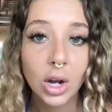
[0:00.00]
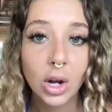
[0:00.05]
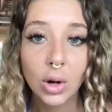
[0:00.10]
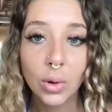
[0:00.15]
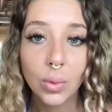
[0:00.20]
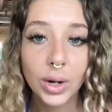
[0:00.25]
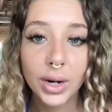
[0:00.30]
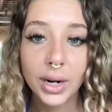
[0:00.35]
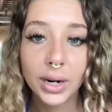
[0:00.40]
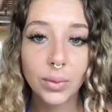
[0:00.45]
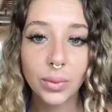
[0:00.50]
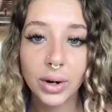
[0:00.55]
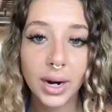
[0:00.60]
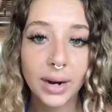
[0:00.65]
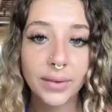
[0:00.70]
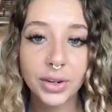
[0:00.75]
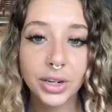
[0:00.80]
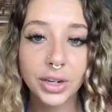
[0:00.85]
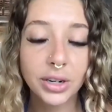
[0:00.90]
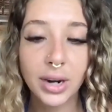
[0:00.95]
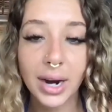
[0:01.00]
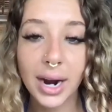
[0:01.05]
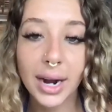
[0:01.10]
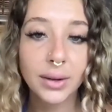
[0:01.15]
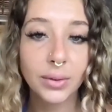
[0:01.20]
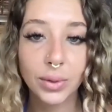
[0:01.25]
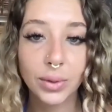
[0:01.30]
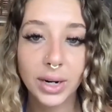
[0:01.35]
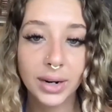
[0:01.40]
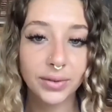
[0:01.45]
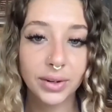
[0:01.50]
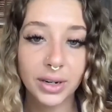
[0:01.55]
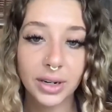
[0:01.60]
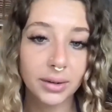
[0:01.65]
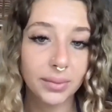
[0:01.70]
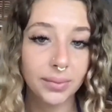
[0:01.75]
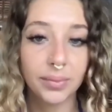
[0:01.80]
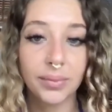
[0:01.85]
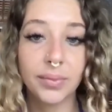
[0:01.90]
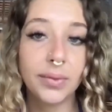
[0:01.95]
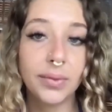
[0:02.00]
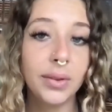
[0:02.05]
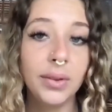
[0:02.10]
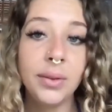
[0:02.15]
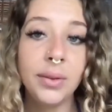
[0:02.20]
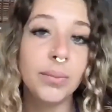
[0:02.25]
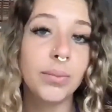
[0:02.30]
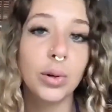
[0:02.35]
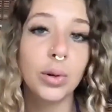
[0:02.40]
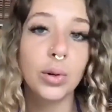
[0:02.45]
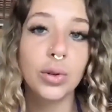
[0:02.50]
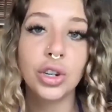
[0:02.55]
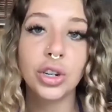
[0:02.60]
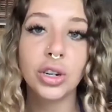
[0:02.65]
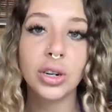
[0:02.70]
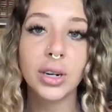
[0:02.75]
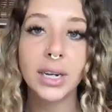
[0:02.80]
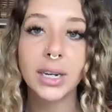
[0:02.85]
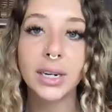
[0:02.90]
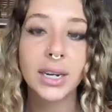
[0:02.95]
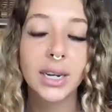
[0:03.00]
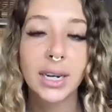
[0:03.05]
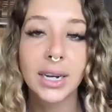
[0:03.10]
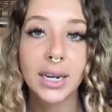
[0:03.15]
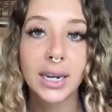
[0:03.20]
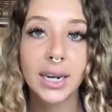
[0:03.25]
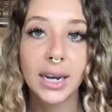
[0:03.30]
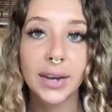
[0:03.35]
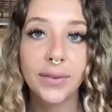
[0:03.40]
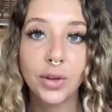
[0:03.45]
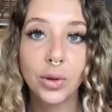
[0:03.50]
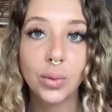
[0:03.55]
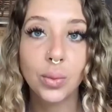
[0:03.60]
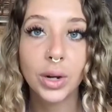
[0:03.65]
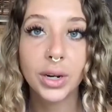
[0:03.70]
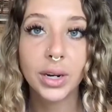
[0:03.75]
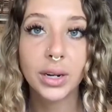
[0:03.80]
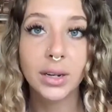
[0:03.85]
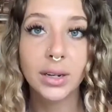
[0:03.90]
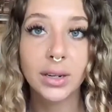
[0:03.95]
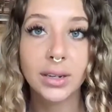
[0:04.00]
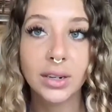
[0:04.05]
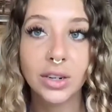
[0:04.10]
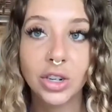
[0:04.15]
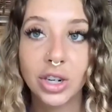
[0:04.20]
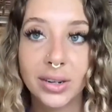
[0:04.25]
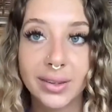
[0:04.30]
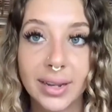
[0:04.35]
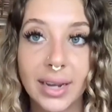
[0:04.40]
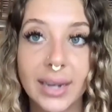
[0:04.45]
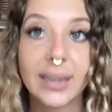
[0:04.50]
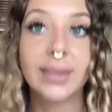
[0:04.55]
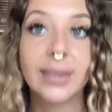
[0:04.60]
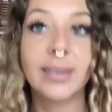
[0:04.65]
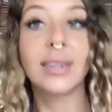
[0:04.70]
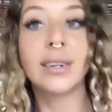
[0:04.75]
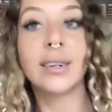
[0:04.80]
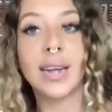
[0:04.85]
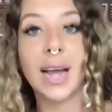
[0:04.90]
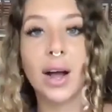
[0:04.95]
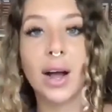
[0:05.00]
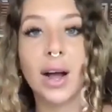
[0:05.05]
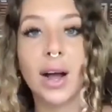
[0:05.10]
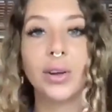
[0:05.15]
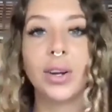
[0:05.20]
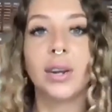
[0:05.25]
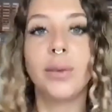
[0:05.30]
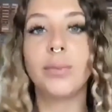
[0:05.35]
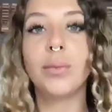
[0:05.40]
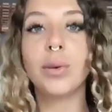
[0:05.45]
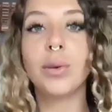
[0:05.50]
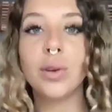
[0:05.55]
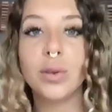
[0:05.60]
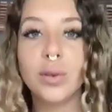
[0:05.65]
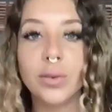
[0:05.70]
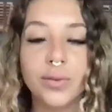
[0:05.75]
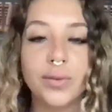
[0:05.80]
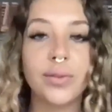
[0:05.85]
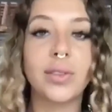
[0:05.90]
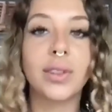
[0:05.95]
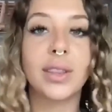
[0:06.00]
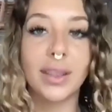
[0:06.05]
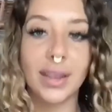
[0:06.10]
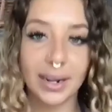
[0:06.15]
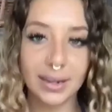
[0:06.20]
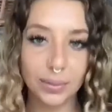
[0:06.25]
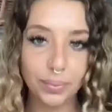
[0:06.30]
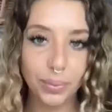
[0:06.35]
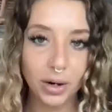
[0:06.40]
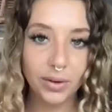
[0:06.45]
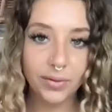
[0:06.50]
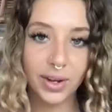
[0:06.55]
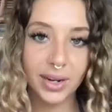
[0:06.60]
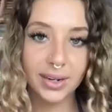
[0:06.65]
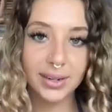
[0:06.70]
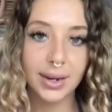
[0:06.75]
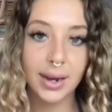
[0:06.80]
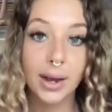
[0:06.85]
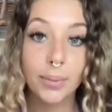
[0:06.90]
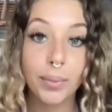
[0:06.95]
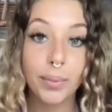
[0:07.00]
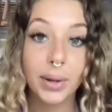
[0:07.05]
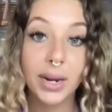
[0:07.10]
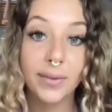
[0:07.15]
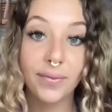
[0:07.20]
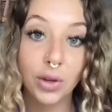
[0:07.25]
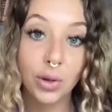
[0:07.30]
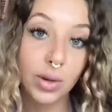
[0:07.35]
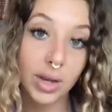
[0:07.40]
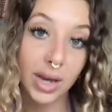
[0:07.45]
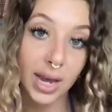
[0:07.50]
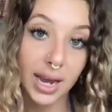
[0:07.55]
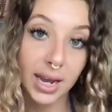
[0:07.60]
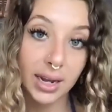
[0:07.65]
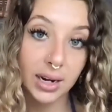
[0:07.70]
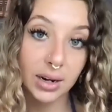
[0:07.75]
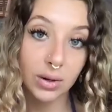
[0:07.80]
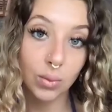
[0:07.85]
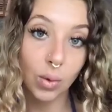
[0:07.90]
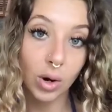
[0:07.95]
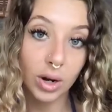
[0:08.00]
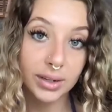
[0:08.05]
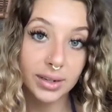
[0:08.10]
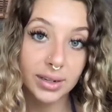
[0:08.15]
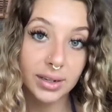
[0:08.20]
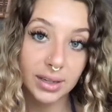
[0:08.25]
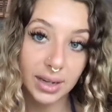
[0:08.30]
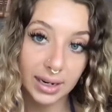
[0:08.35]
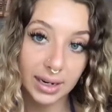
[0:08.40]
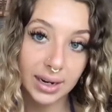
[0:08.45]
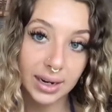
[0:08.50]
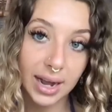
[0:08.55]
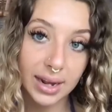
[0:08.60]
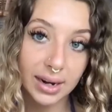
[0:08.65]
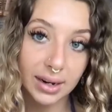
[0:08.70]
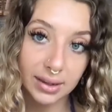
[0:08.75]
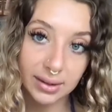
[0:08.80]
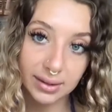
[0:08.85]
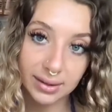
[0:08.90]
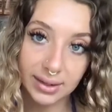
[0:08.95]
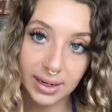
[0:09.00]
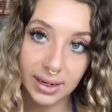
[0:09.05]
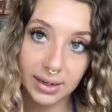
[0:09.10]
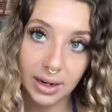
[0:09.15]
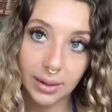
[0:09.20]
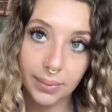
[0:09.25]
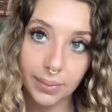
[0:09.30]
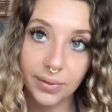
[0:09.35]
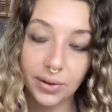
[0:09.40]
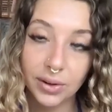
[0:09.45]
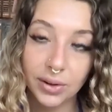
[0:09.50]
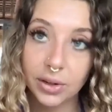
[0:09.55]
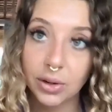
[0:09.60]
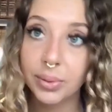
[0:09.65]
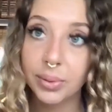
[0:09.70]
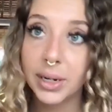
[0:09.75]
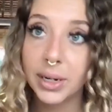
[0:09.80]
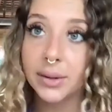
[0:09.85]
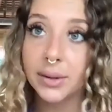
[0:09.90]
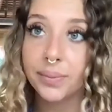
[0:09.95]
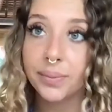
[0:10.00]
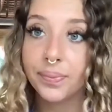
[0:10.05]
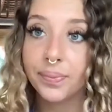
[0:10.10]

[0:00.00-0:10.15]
wherever you're at, whatever mood you're in, if you want to just like sit down and move, then that's perfect. But if you can and want to like kind of stand up for a little bit,